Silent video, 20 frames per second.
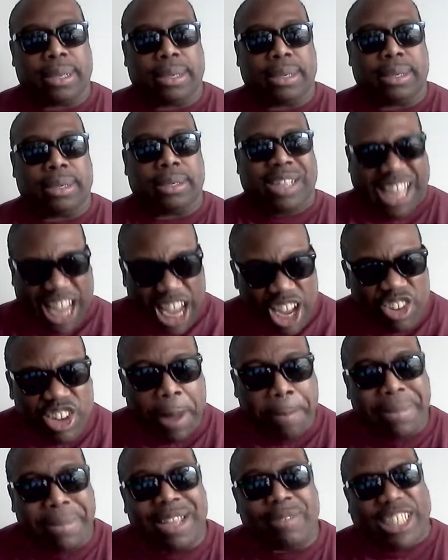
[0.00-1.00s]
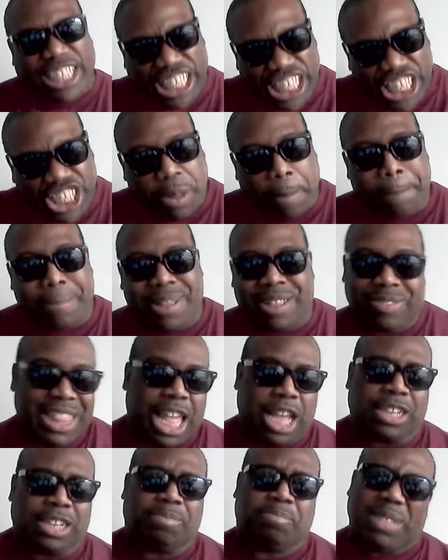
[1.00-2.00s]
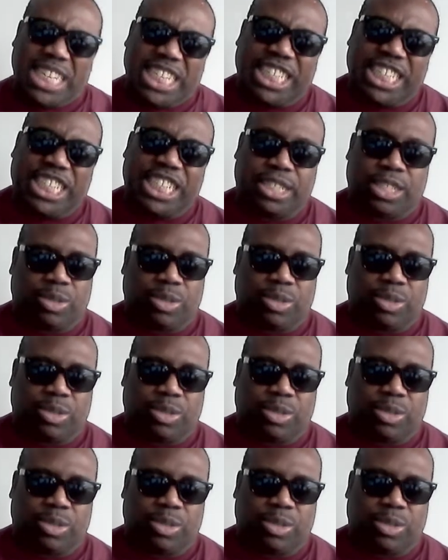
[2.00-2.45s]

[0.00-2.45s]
economic system within the business.